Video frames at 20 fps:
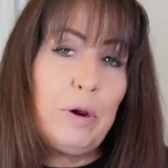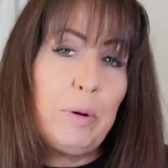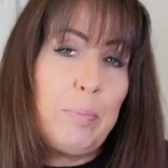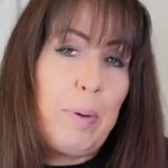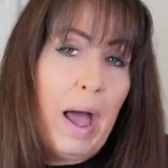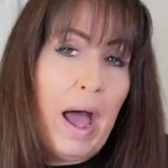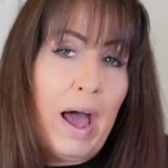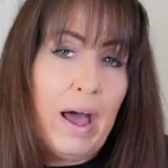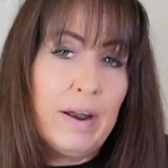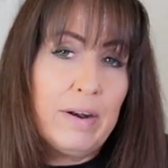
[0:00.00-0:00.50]

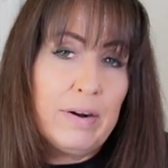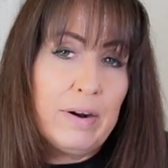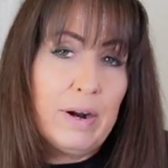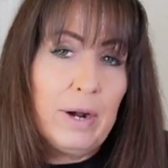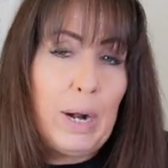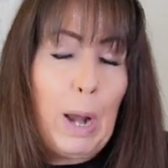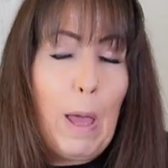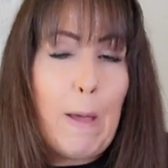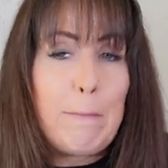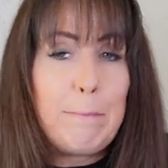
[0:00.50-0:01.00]

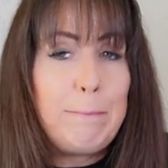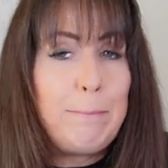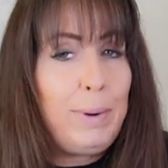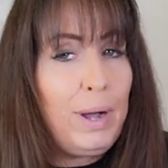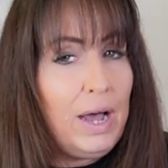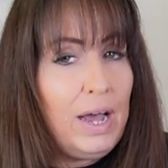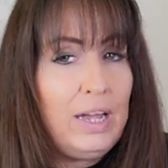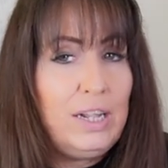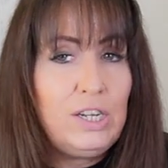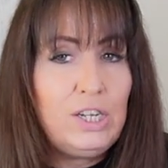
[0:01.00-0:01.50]
pattern,
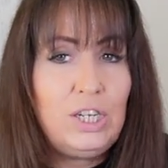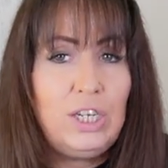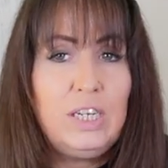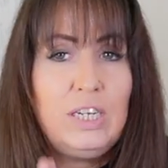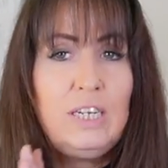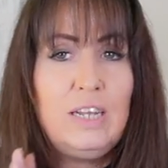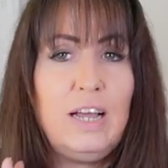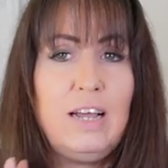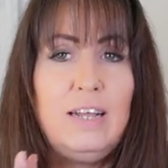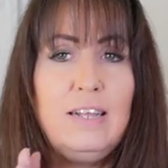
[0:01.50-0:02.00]
but
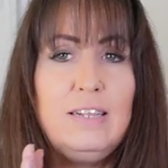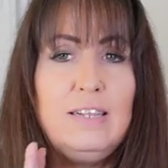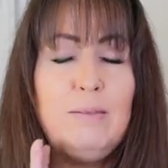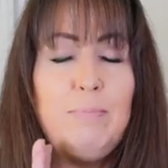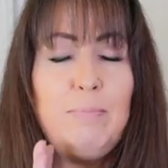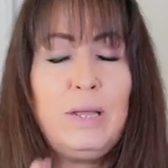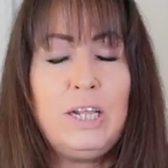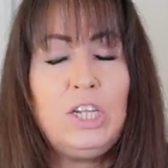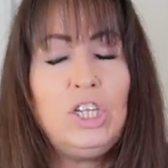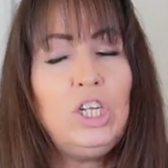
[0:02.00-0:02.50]
she does
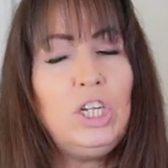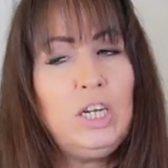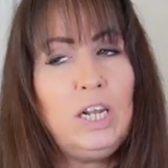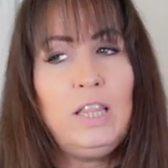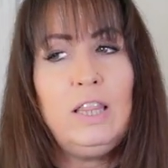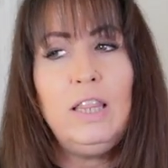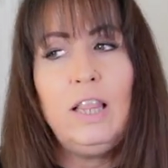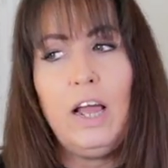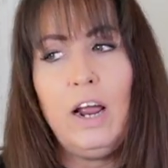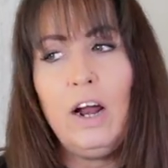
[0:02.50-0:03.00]
mention
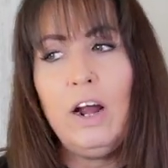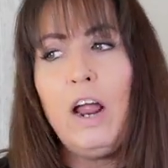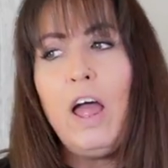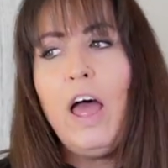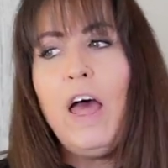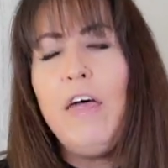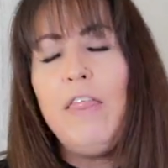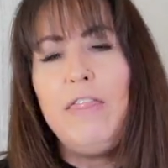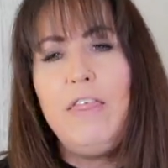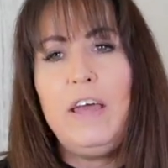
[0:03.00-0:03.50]
in there
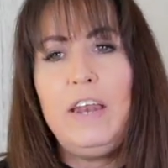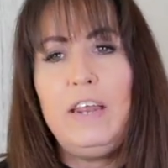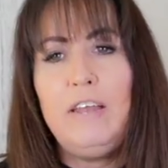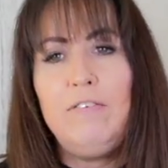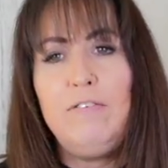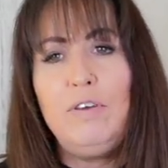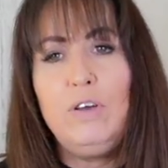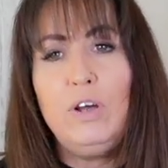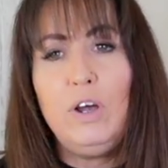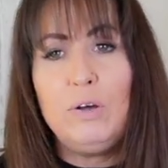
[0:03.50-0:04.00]
that
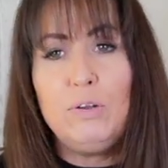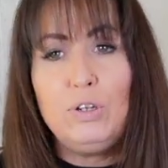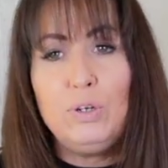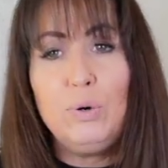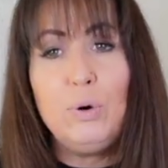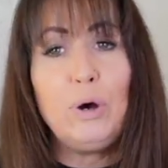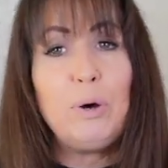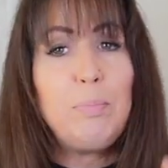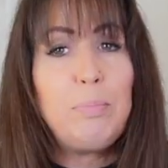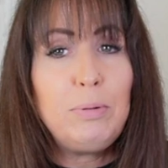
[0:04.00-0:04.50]
if you go to
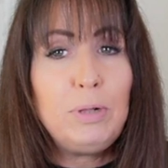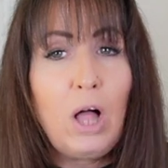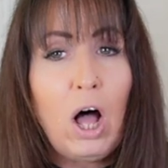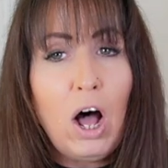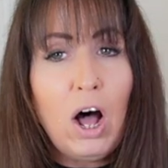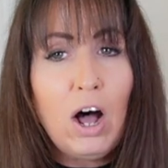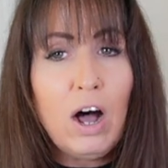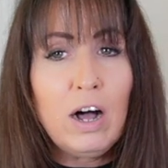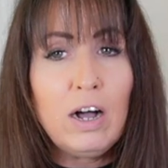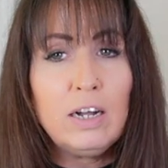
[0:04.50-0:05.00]
her
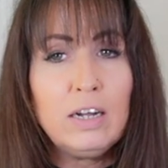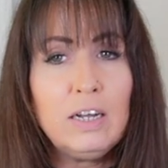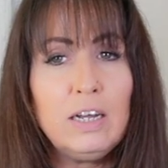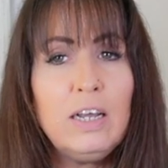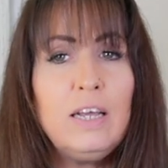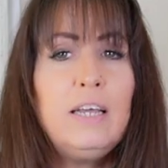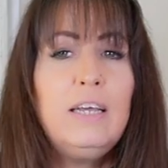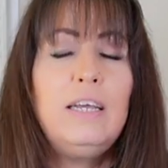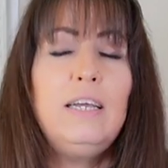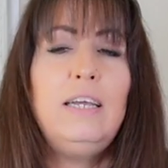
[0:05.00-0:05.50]
blog,
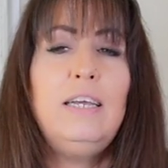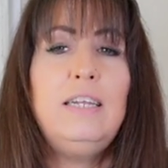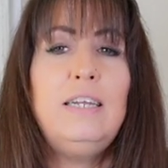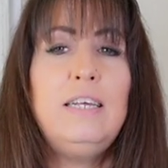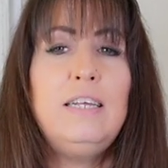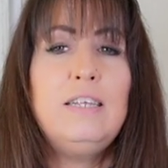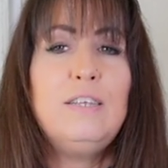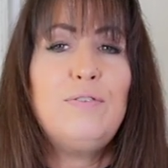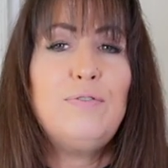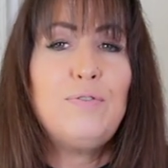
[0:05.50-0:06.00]
it
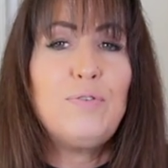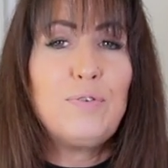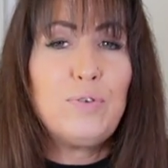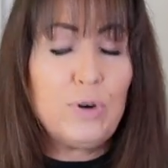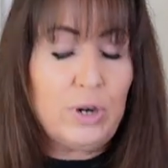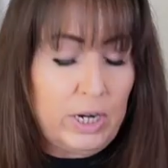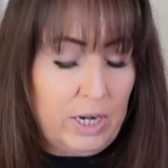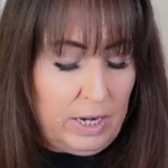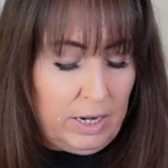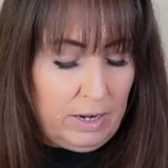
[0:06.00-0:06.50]
is
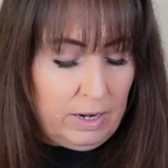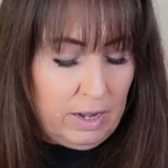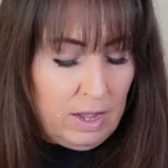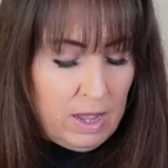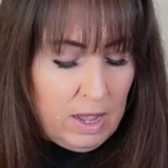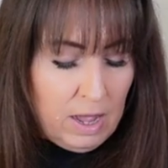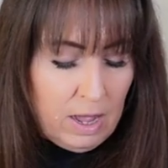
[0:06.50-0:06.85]
free.